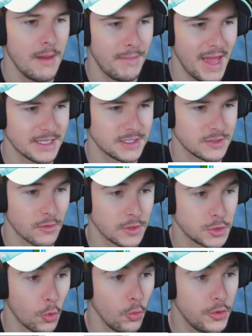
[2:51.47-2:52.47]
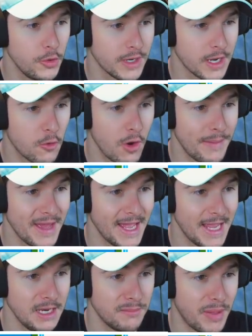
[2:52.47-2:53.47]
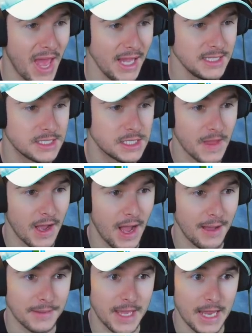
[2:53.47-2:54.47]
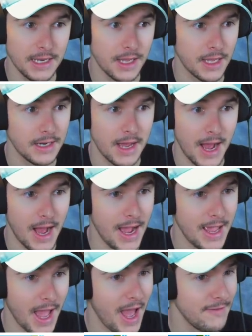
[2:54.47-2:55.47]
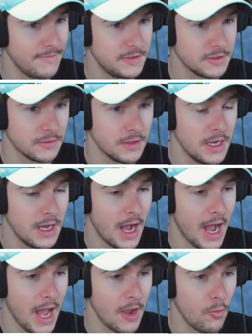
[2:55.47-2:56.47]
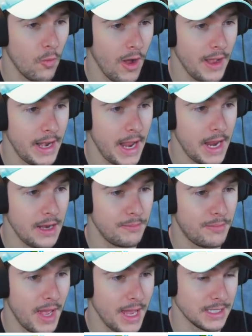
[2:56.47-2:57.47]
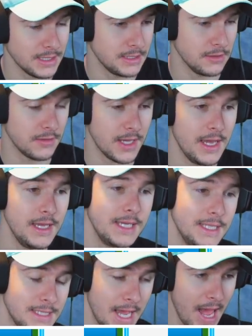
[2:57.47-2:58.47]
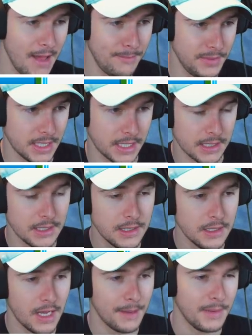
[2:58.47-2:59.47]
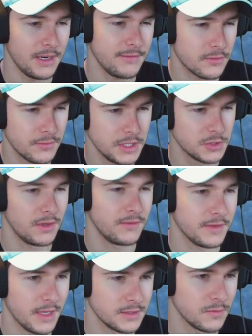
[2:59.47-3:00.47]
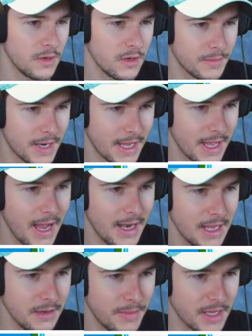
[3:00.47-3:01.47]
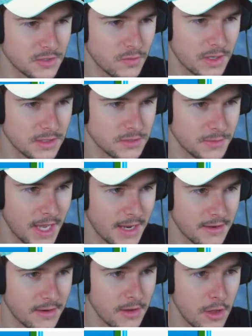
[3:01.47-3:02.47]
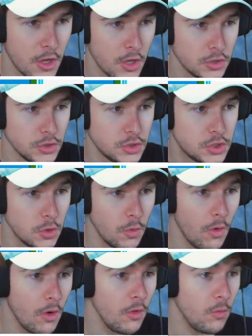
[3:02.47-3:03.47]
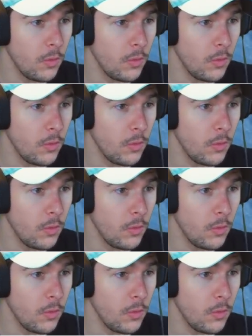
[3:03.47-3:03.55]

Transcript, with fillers: pet storage. Oh, you can equip eight pets? I'm getting it. I have to. I want eight pets, okay? It's happening. I might have to rejoin for that to work, but I got eight pets. What else do we got here? Dual